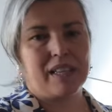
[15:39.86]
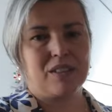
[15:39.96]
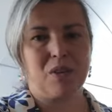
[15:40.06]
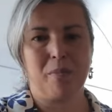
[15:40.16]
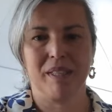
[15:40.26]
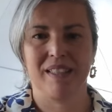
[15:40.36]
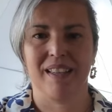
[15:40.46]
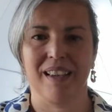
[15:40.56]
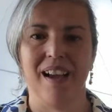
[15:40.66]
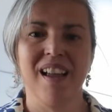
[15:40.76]
gets so busy
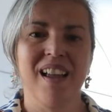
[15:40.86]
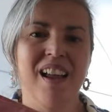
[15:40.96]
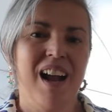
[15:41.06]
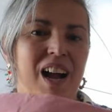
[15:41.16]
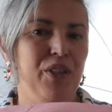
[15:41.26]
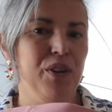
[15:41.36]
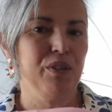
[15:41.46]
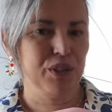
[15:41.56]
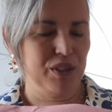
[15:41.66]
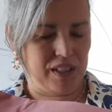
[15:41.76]
here. I thought
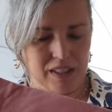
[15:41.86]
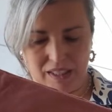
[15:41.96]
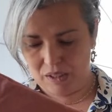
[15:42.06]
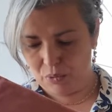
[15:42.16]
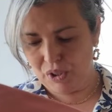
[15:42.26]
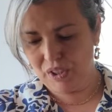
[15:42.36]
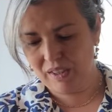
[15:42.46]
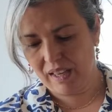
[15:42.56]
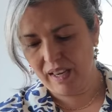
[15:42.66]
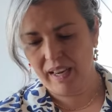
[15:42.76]
of using this, which
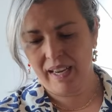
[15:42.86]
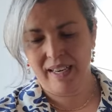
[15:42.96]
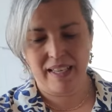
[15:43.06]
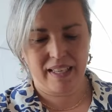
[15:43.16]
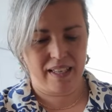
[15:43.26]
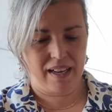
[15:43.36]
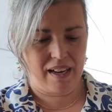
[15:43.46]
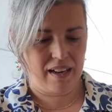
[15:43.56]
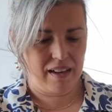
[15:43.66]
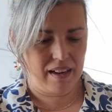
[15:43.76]
is an
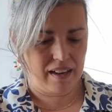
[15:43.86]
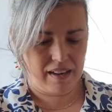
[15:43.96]
IKEA